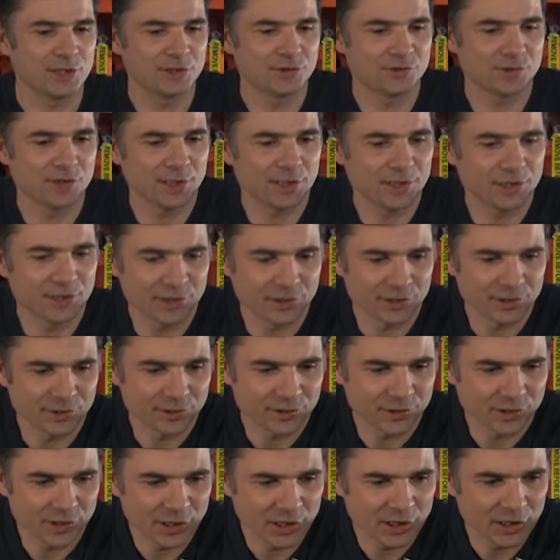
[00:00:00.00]
taking
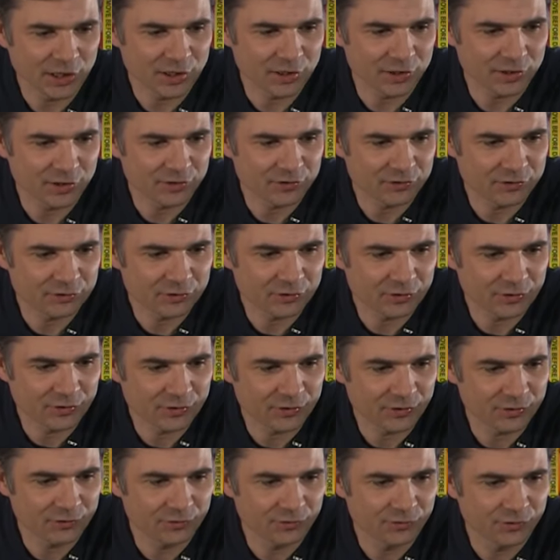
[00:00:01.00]
this cloth
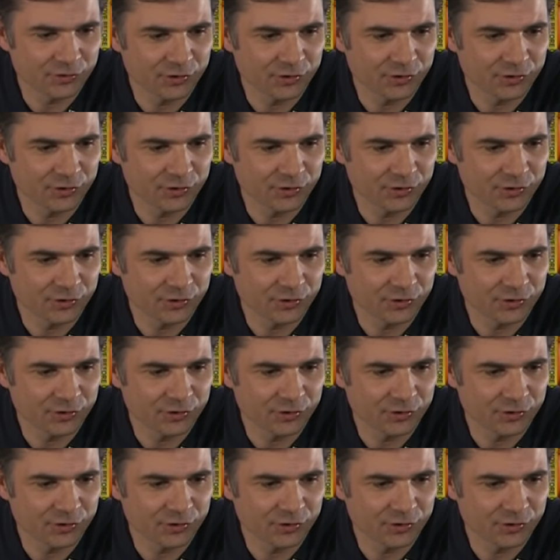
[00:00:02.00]
off.